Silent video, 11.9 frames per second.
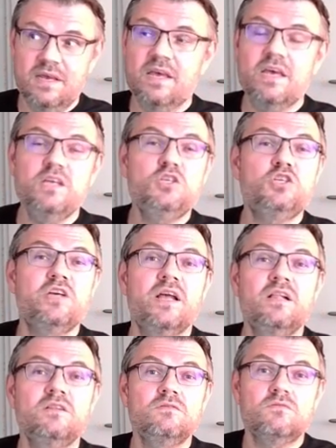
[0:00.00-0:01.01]
it
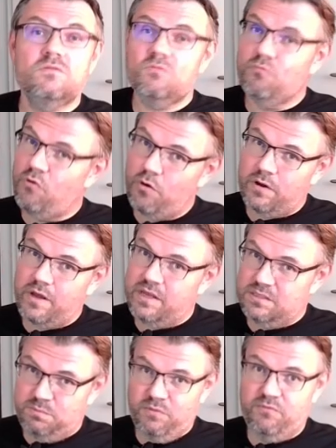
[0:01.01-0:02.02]
shall work as
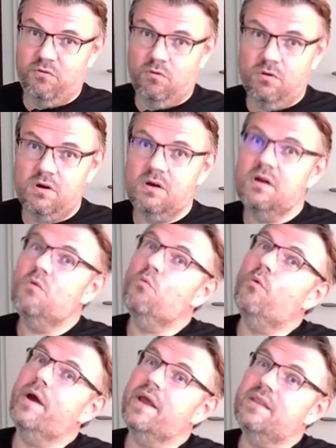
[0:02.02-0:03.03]
before,
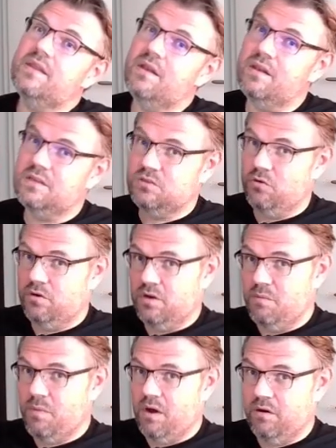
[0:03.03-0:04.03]
wait in a certain
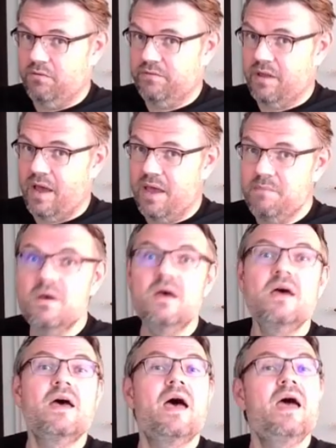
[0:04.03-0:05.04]
amount of time.
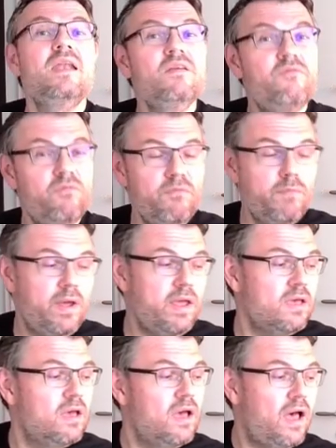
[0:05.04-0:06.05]
And if we
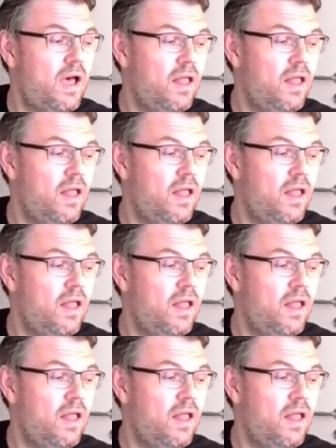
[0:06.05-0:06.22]
make a